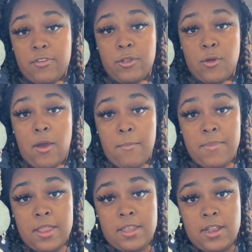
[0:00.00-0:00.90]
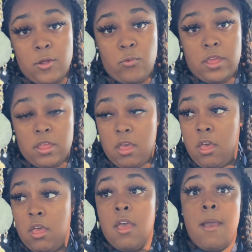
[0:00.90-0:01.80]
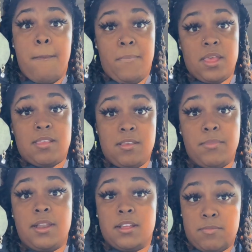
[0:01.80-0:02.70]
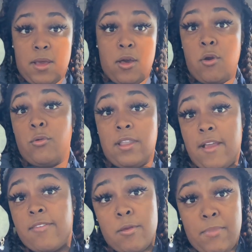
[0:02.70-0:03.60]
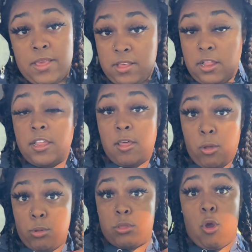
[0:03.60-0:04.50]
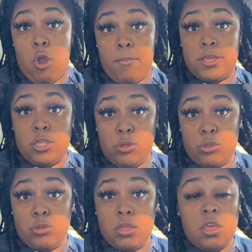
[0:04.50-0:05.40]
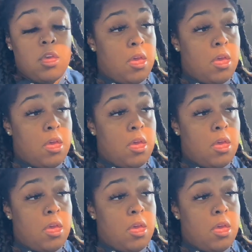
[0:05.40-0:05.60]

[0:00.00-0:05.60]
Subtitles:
You know, I've been dealing with my siblings my whole life. So basically, those are my children.